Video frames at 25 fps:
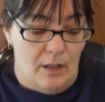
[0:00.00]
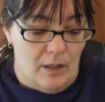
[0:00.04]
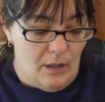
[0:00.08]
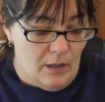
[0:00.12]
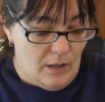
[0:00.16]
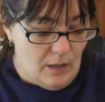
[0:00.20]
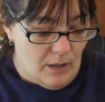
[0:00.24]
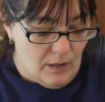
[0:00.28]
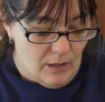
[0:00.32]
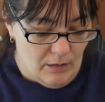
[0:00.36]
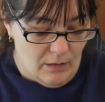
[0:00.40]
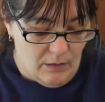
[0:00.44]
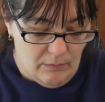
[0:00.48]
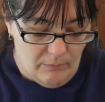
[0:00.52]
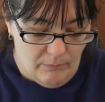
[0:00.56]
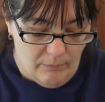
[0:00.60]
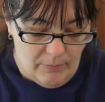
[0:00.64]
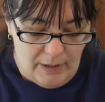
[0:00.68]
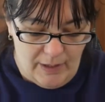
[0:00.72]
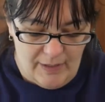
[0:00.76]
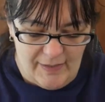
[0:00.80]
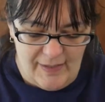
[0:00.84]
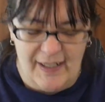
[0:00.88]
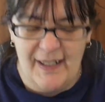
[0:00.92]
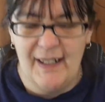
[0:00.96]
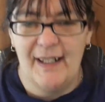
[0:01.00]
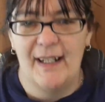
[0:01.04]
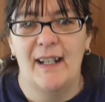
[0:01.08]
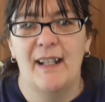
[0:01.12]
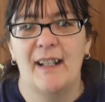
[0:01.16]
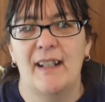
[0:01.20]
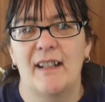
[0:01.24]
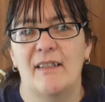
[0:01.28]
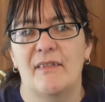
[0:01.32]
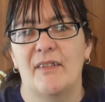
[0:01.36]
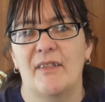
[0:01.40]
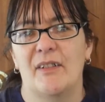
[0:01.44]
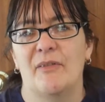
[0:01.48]
Because I didn't
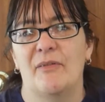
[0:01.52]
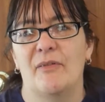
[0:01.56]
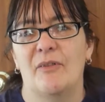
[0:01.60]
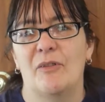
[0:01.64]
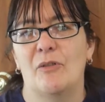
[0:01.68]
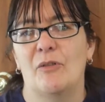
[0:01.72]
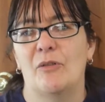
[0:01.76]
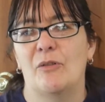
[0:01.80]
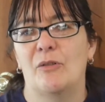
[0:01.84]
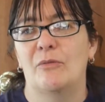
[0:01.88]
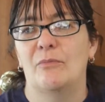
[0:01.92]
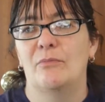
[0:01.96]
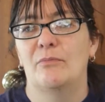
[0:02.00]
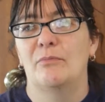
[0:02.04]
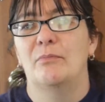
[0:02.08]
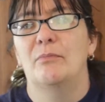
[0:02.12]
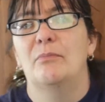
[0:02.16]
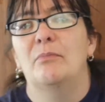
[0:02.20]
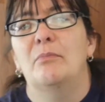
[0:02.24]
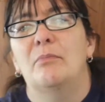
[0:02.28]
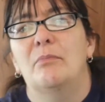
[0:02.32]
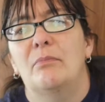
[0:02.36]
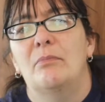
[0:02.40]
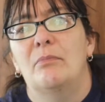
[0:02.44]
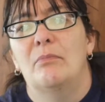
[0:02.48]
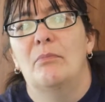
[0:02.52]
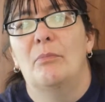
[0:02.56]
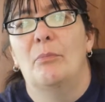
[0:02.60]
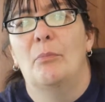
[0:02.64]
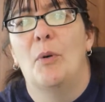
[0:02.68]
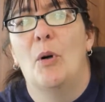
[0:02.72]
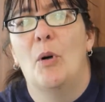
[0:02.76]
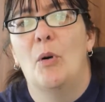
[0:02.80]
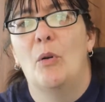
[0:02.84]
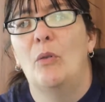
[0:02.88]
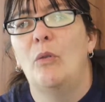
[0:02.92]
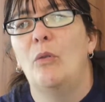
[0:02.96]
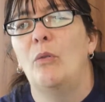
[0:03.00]
have a full
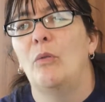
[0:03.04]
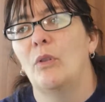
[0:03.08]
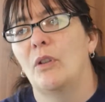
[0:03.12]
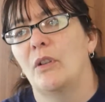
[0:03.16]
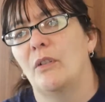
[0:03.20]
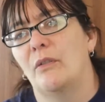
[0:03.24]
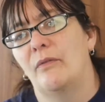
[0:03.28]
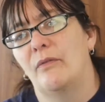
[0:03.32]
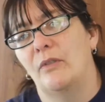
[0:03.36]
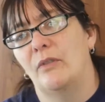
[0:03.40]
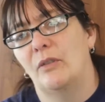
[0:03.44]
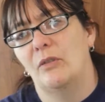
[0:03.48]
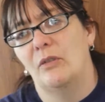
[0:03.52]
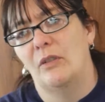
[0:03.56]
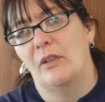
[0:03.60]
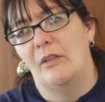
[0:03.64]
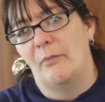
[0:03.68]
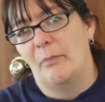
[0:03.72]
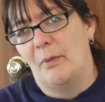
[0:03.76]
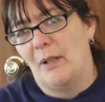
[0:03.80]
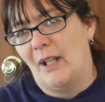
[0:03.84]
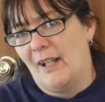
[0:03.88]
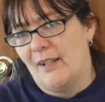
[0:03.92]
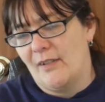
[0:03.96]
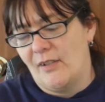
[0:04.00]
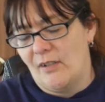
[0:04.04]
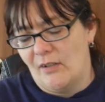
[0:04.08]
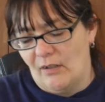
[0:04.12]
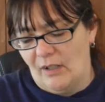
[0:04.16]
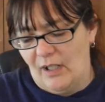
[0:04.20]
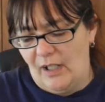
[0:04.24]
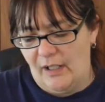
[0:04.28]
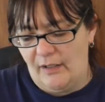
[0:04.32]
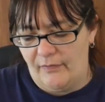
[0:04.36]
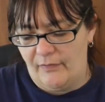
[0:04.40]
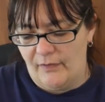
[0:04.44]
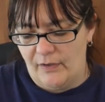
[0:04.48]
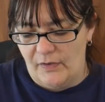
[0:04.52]
mold full of plaster
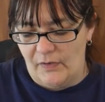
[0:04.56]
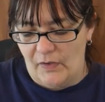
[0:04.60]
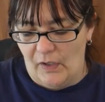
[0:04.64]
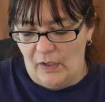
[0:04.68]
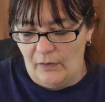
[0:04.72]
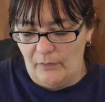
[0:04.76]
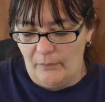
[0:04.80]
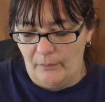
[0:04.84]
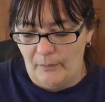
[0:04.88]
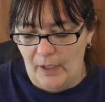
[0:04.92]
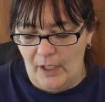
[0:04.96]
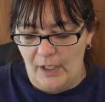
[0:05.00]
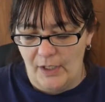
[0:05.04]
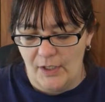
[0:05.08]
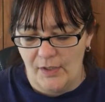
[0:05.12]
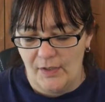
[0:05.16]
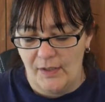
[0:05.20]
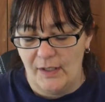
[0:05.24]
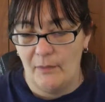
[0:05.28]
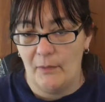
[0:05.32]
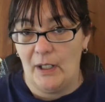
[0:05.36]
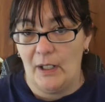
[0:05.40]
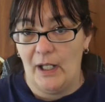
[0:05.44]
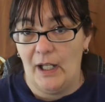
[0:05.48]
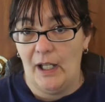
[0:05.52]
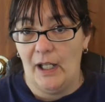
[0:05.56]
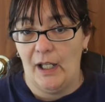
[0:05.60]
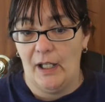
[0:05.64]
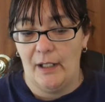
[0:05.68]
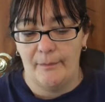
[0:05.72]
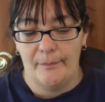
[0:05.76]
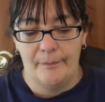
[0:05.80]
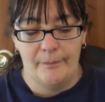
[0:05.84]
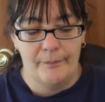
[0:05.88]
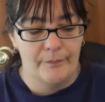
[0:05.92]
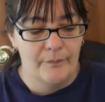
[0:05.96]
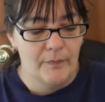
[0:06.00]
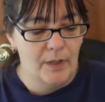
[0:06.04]
left, so I just did what I
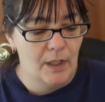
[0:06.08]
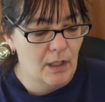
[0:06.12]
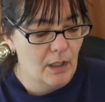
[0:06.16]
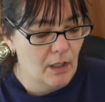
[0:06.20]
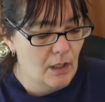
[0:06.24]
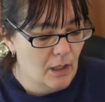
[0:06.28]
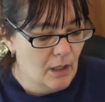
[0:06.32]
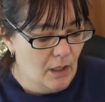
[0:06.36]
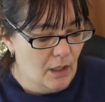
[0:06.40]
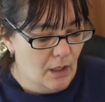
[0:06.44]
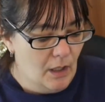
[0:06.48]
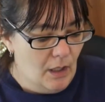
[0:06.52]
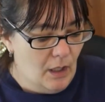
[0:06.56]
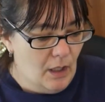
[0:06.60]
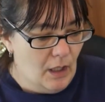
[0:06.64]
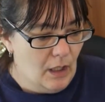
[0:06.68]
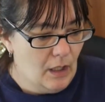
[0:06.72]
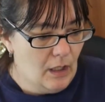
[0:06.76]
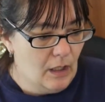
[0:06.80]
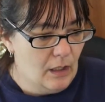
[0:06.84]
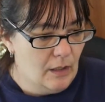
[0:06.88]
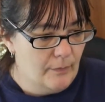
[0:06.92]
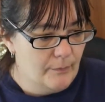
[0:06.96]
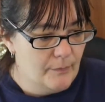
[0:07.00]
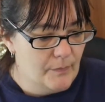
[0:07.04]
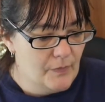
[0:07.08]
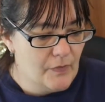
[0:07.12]
had.